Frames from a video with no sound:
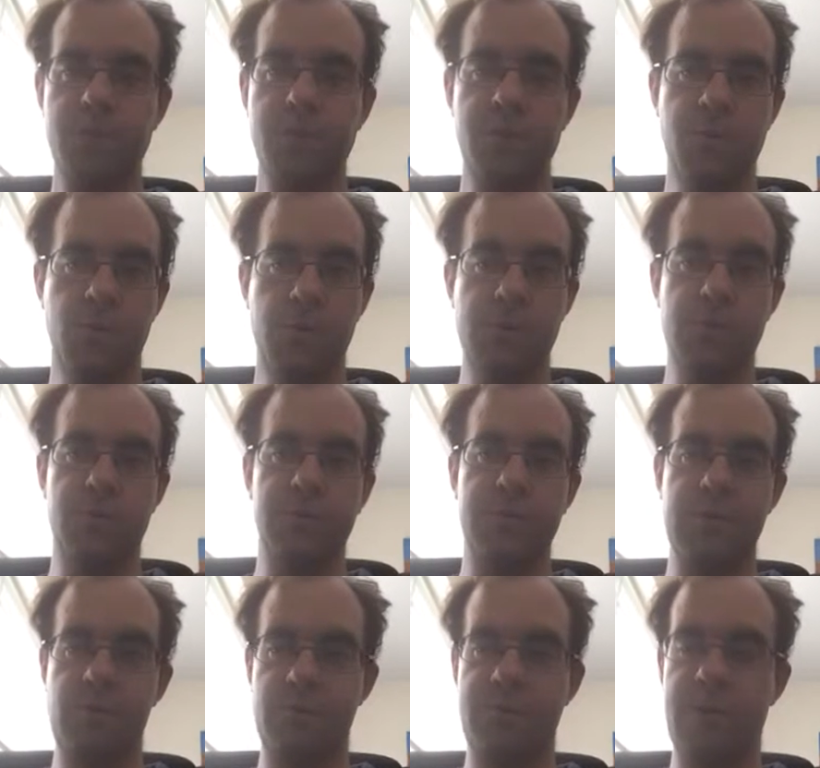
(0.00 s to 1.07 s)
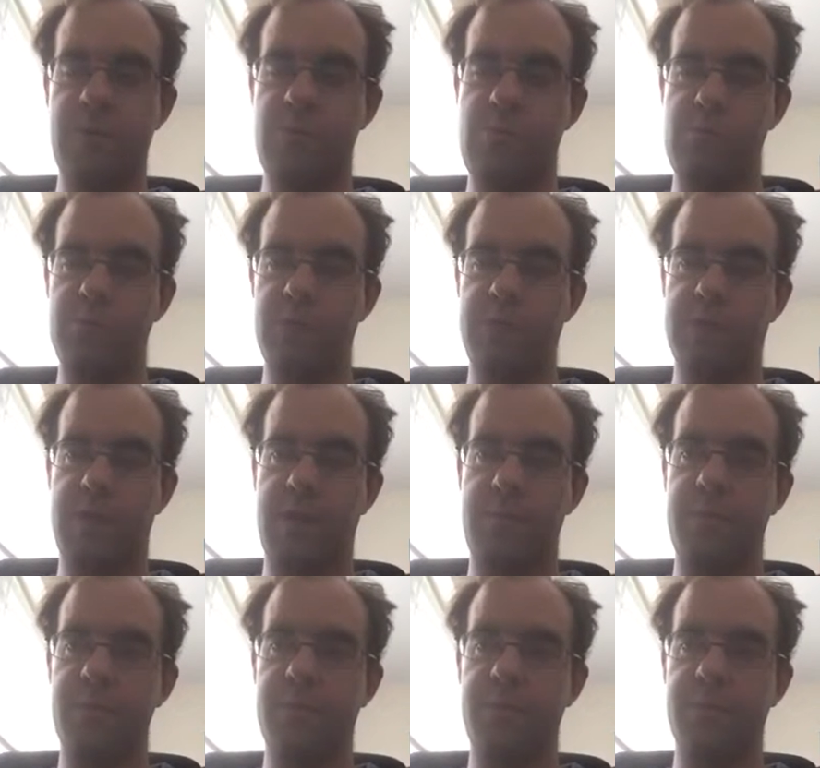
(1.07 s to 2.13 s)
Of course, we'll deal with that when the
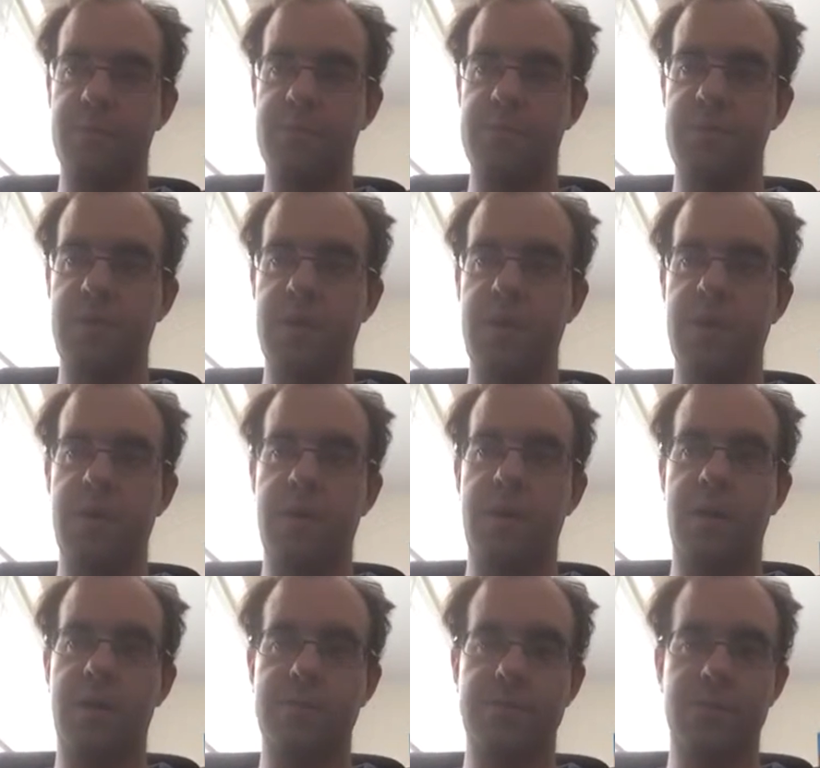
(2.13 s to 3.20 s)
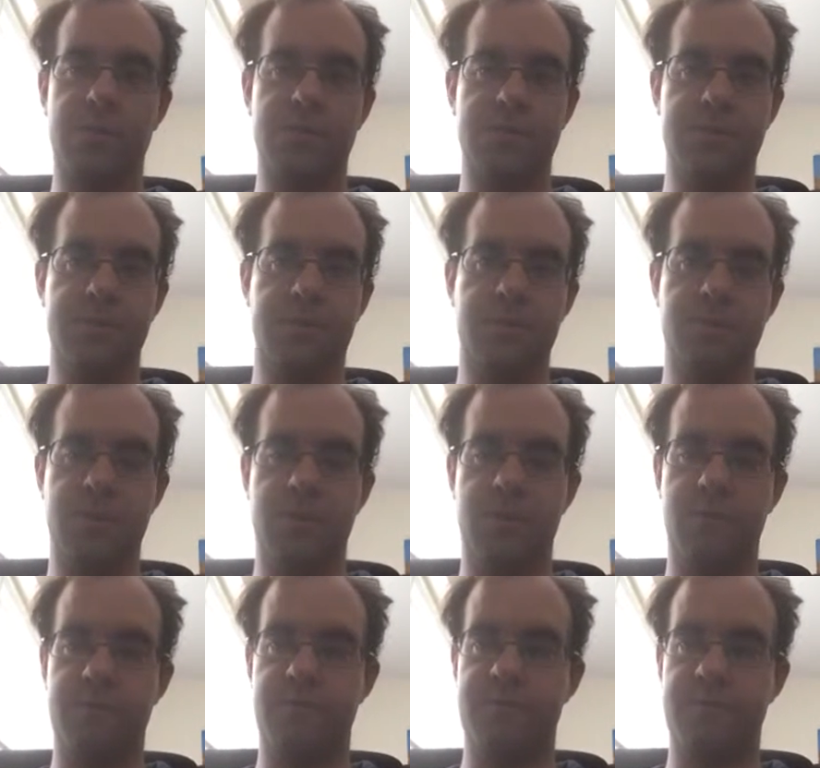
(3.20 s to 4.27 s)
time comes. So we'll start
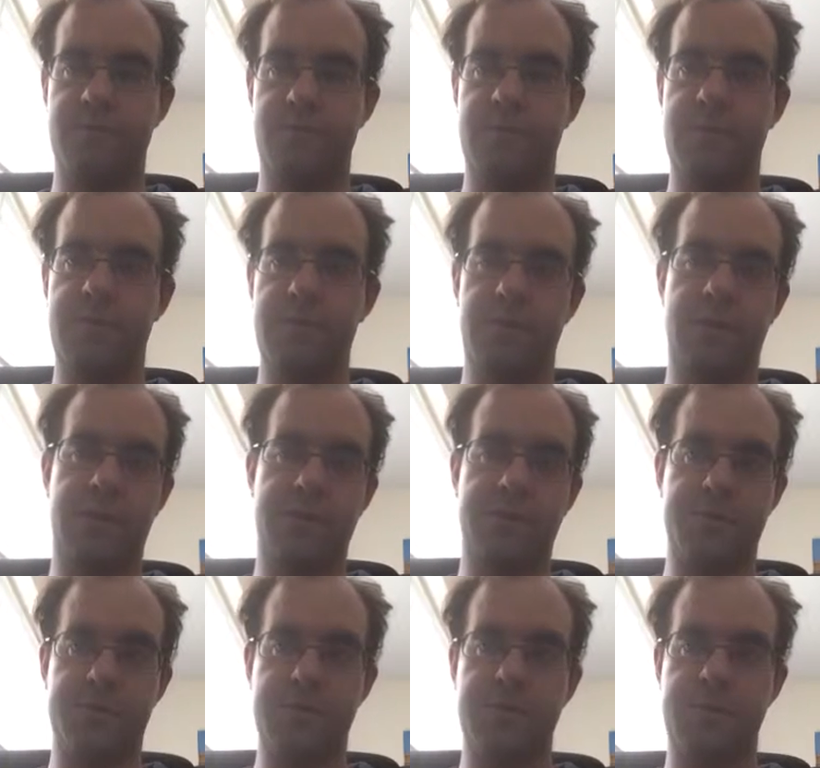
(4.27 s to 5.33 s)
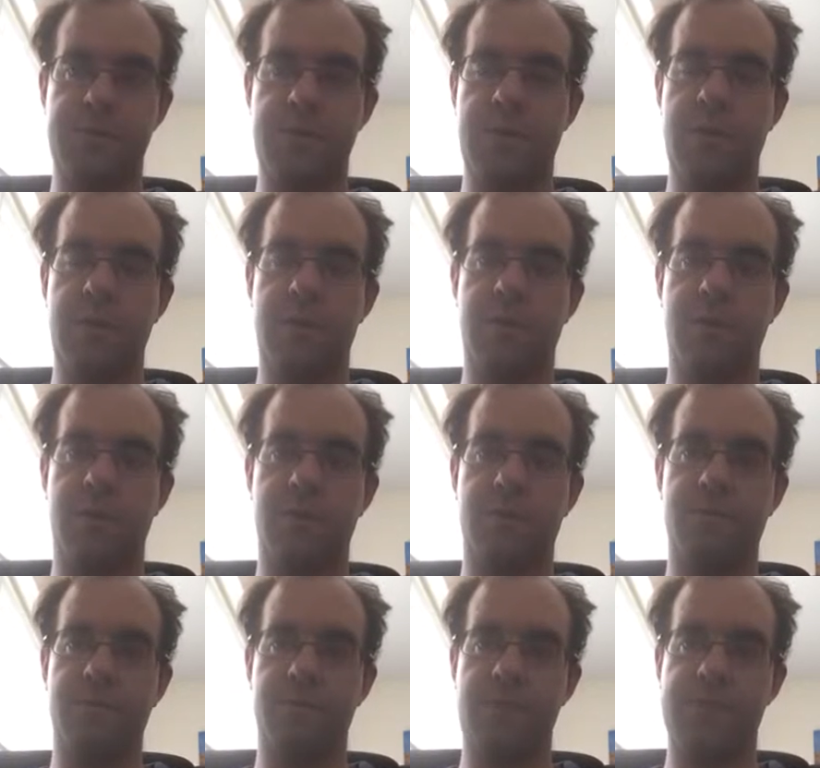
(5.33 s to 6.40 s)
many of these lectures,
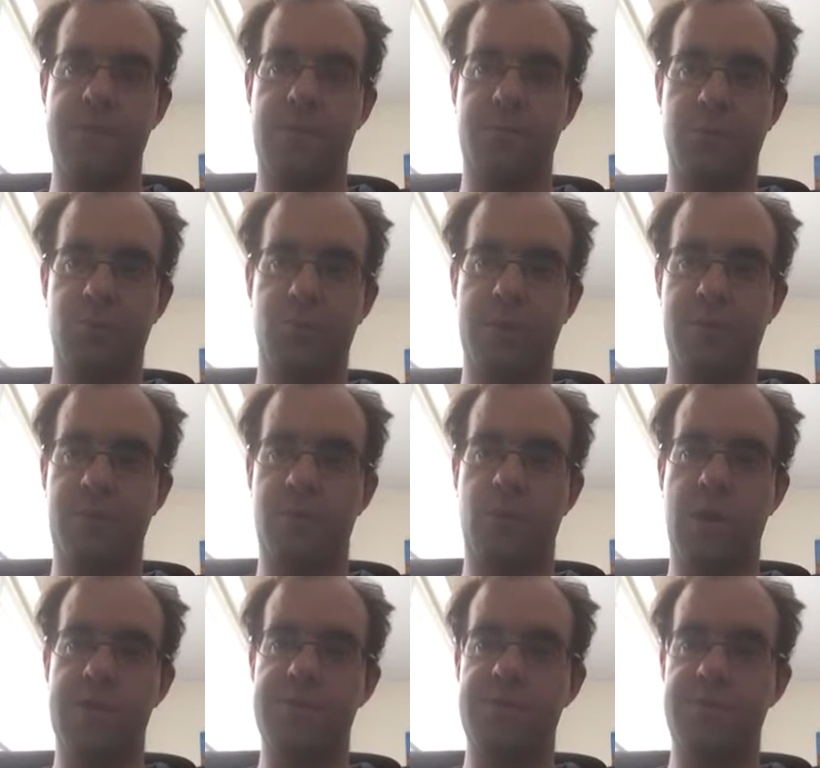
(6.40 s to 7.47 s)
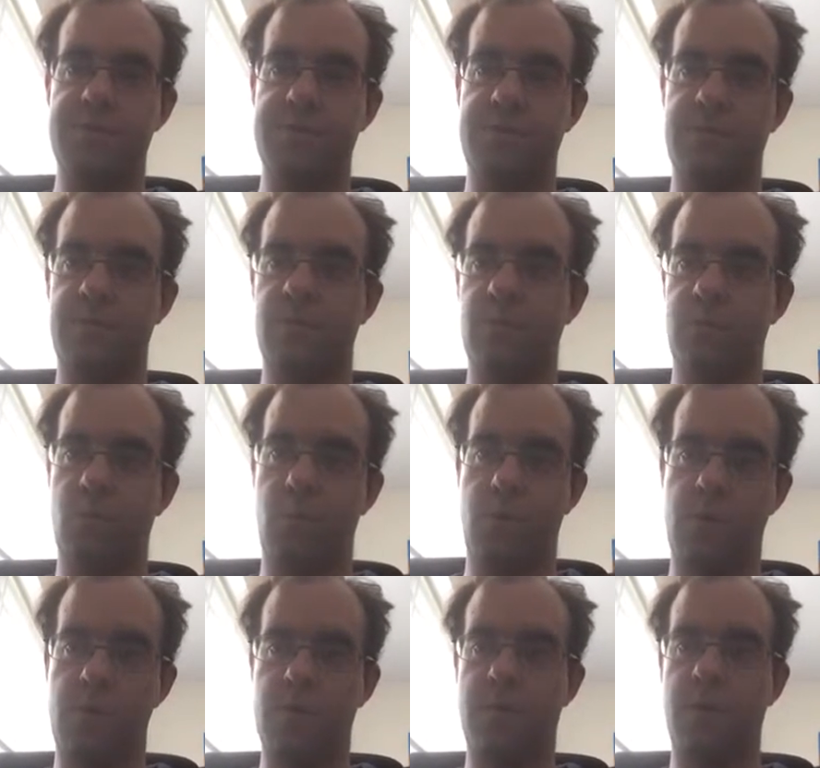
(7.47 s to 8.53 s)
for example, with questions and
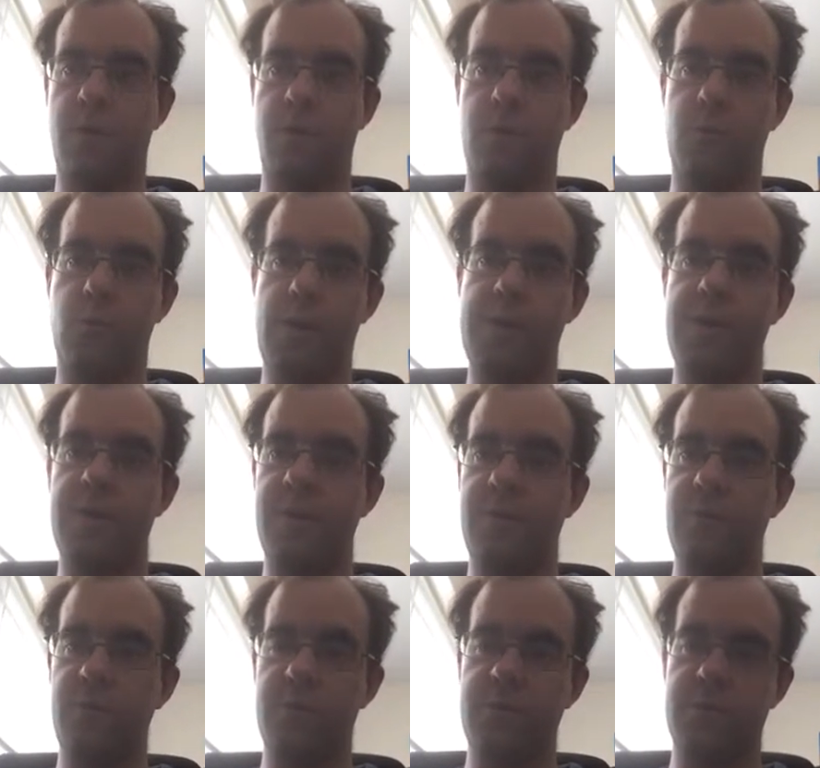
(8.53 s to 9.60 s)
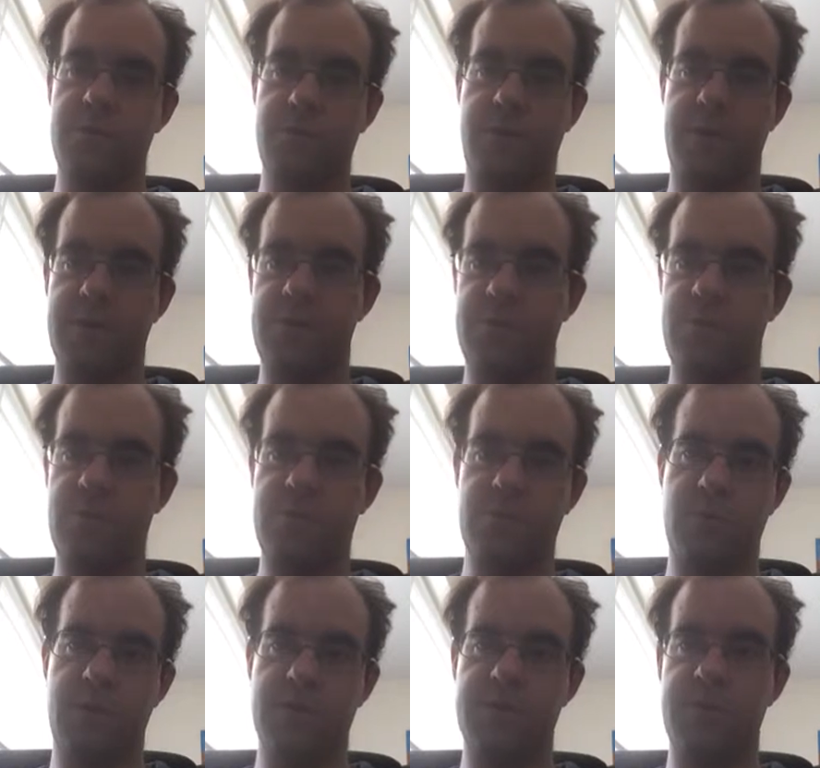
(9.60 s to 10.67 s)
work our way into it and try to
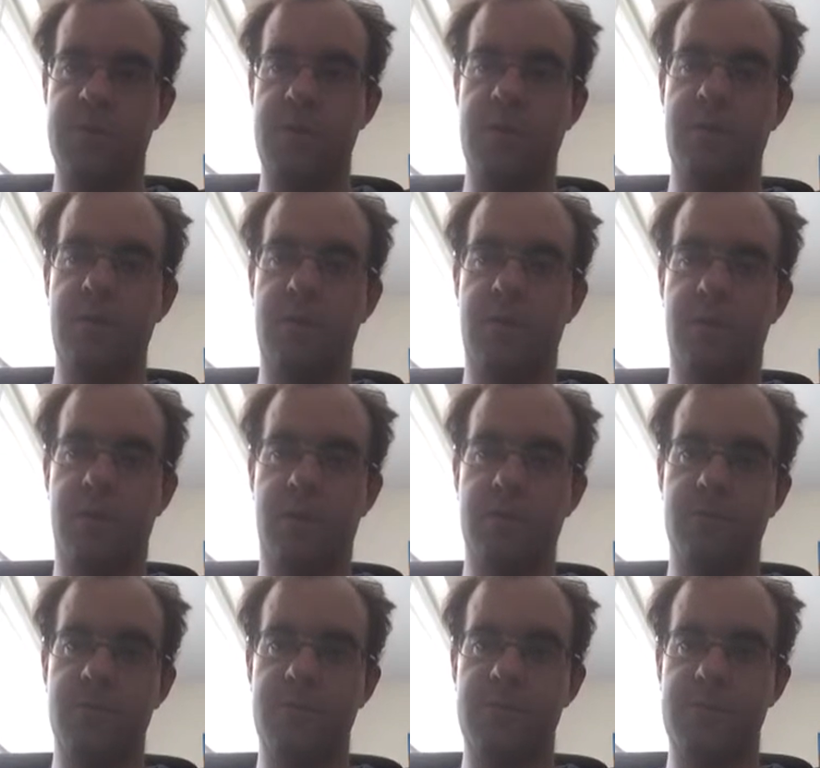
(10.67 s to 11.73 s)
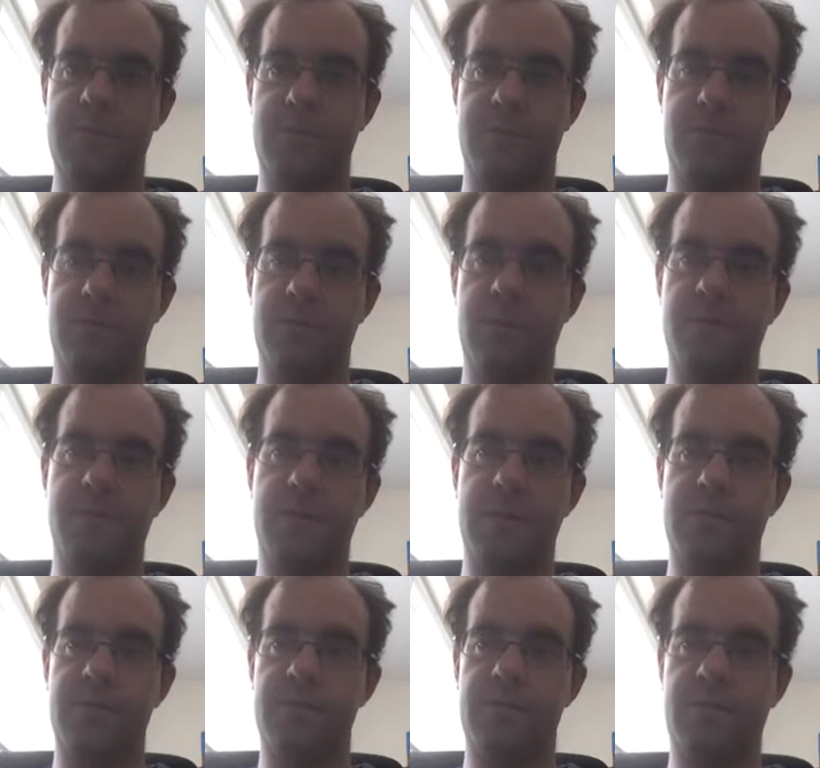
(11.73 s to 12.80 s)
address all these different
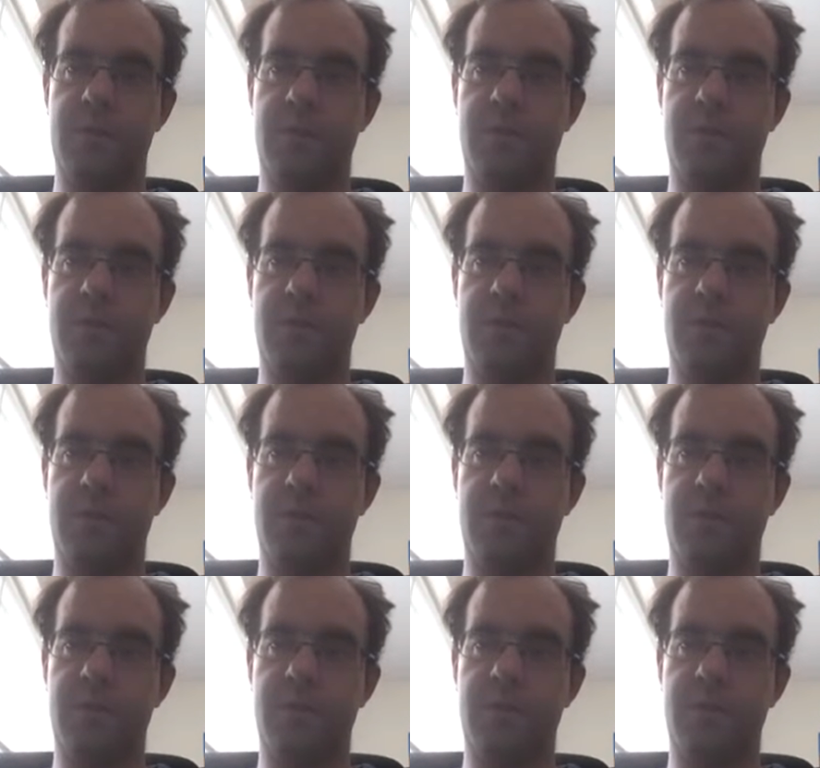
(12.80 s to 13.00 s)
events